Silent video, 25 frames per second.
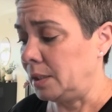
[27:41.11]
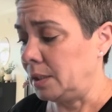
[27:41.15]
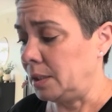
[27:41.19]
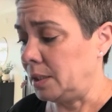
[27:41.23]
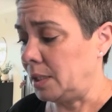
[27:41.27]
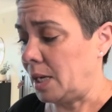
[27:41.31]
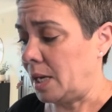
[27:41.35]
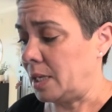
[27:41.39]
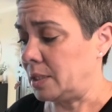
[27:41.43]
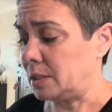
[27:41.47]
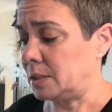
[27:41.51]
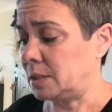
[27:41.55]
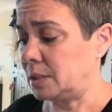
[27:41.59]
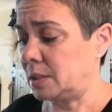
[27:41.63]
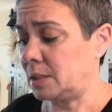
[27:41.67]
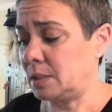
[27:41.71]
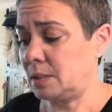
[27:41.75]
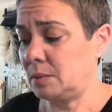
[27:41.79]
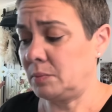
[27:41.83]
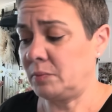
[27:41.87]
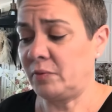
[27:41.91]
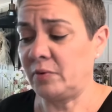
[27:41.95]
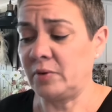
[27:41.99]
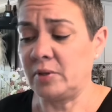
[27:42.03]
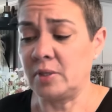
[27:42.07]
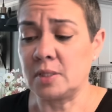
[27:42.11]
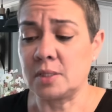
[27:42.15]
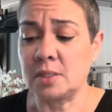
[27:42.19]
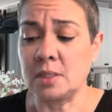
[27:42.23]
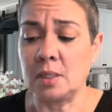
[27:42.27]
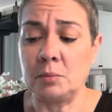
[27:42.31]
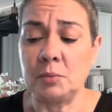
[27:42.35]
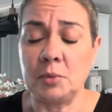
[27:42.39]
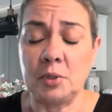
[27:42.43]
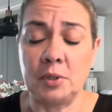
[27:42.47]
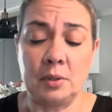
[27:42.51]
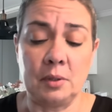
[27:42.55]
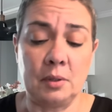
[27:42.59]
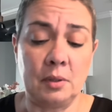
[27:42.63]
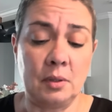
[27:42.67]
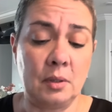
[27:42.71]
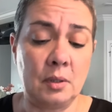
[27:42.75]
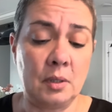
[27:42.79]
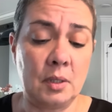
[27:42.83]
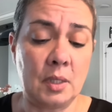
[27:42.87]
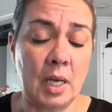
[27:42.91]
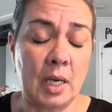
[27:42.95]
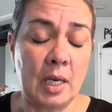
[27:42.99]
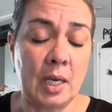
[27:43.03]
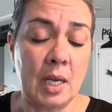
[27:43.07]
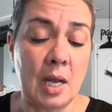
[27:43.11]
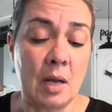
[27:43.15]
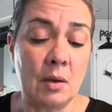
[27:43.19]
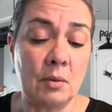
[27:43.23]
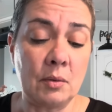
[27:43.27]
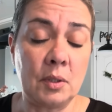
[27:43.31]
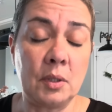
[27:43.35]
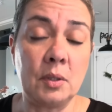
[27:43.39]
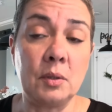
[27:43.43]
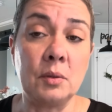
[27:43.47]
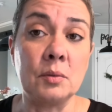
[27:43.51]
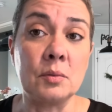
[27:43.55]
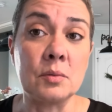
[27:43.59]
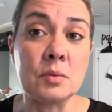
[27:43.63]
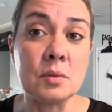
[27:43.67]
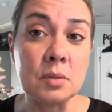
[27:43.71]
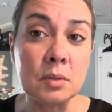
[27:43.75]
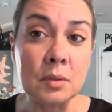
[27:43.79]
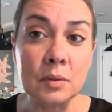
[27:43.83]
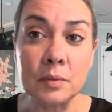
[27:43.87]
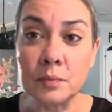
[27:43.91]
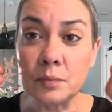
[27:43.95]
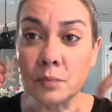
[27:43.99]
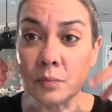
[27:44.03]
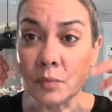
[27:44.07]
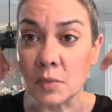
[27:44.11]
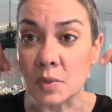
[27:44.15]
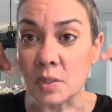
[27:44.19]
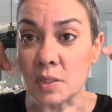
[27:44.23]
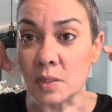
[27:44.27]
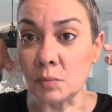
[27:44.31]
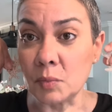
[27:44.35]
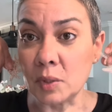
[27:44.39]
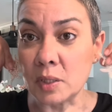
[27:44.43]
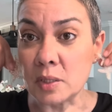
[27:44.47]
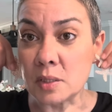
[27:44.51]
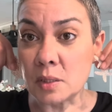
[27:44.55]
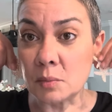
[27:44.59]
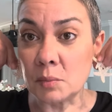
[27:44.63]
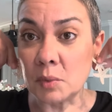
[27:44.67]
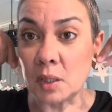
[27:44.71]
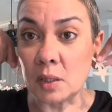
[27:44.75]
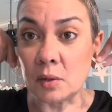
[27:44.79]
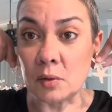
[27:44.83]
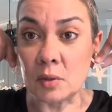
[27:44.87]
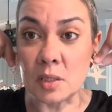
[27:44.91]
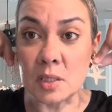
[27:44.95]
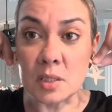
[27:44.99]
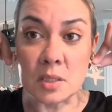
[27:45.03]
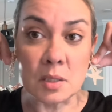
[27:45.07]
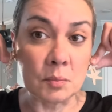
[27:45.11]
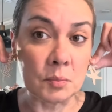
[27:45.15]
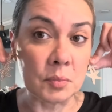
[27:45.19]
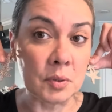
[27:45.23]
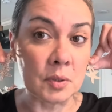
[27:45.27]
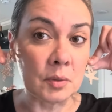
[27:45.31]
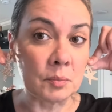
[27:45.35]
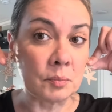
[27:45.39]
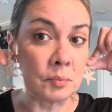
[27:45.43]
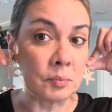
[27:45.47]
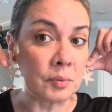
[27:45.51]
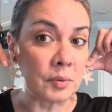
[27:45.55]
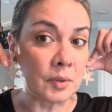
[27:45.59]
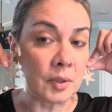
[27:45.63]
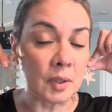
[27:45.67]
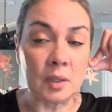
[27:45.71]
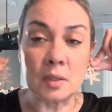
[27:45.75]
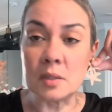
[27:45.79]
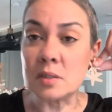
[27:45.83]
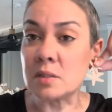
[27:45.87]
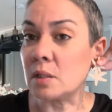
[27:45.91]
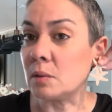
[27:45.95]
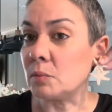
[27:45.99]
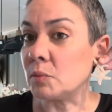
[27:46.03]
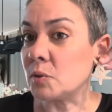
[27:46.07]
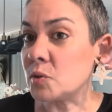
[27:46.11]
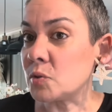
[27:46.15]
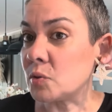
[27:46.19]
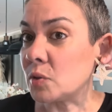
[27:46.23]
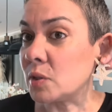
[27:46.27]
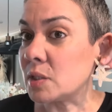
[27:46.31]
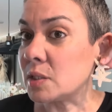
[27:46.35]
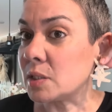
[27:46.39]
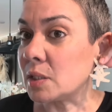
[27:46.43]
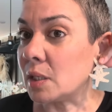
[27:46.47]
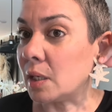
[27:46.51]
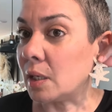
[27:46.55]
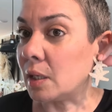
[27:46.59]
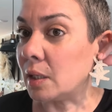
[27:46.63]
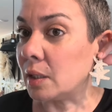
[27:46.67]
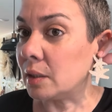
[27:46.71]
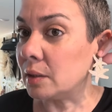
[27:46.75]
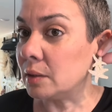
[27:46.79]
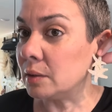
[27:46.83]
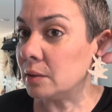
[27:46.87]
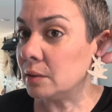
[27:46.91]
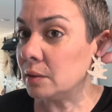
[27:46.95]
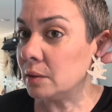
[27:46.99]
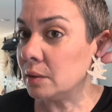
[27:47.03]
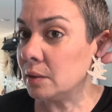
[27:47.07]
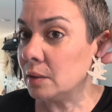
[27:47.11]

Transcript: yes for the summer like how cute just make some earrings and put a pretty summer dress on.